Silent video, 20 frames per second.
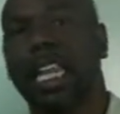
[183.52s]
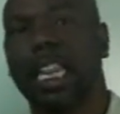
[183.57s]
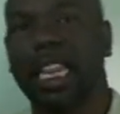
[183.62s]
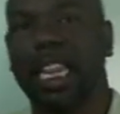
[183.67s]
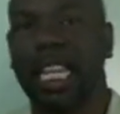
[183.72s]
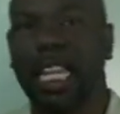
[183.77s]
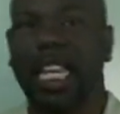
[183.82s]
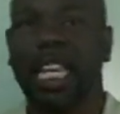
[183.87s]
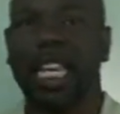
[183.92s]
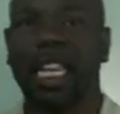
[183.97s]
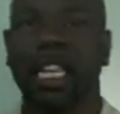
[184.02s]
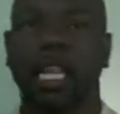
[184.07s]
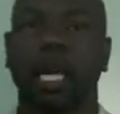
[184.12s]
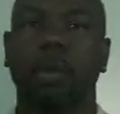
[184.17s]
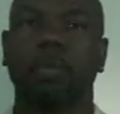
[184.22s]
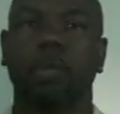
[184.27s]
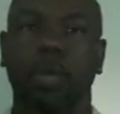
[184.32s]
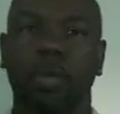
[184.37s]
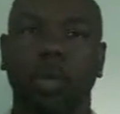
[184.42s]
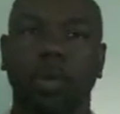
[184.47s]
leading
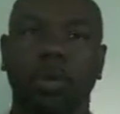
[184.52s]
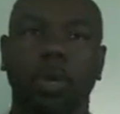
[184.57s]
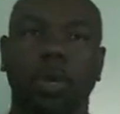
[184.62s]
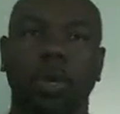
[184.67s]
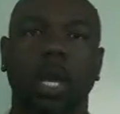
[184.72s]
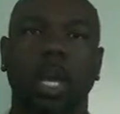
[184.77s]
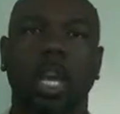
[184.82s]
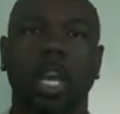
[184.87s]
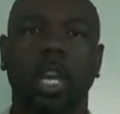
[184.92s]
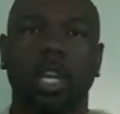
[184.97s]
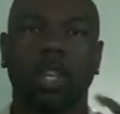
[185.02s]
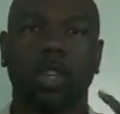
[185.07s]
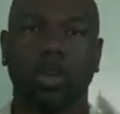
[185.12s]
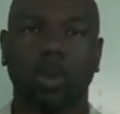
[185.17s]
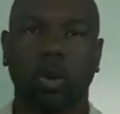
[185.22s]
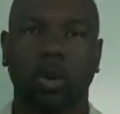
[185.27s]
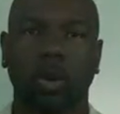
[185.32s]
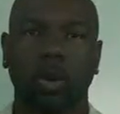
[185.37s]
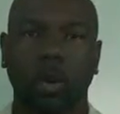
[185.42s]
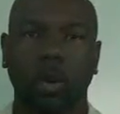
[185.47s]
them to
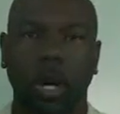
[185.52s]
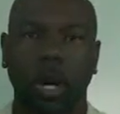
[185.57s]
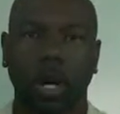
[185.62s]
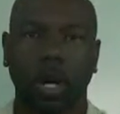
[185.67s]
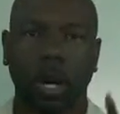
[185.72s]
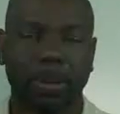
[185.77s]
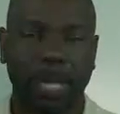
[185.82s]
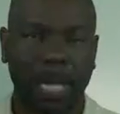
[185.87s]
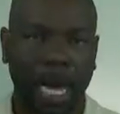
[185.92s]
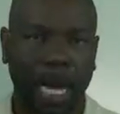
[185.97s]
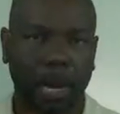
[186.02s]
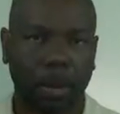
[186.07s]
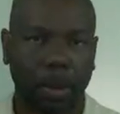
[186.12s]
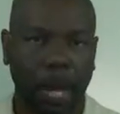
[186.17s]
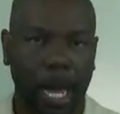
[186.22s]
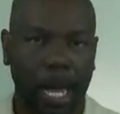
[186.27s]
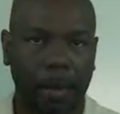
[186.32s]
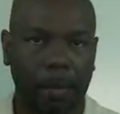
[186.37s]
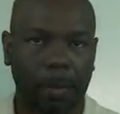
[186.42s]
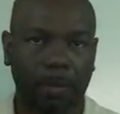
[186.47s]
your site,
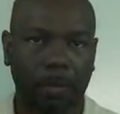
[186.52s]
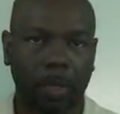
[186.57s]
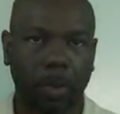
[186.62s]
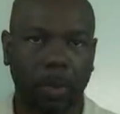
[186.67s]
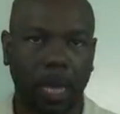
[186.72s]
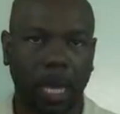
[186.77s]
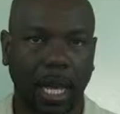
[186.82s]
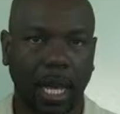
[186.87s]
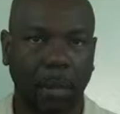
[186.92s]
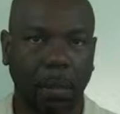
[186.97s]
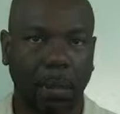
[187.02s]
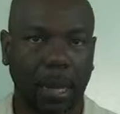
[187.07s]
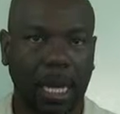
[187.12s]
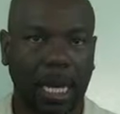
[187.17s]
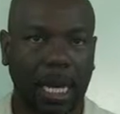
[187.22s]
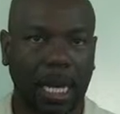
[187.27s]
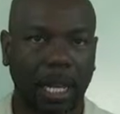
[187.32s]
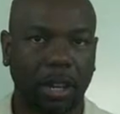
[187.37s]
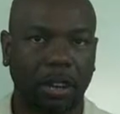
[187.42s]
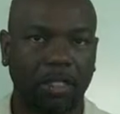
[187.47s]
right, where they can
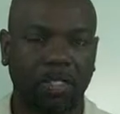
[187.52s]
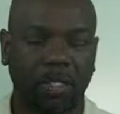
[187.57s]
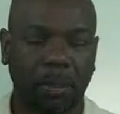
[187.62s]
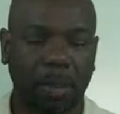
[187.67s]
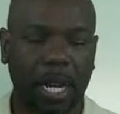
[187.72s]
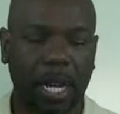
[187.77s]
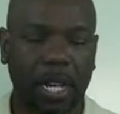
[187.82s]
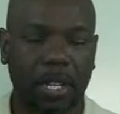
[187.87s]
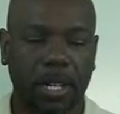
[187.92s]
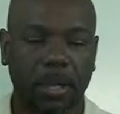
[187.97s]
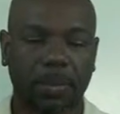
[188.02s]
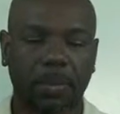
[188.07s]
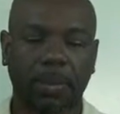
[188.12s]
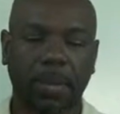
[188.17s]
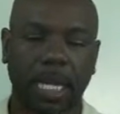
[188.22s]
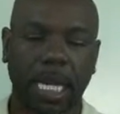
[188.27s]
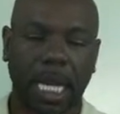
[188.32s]
plug in their information.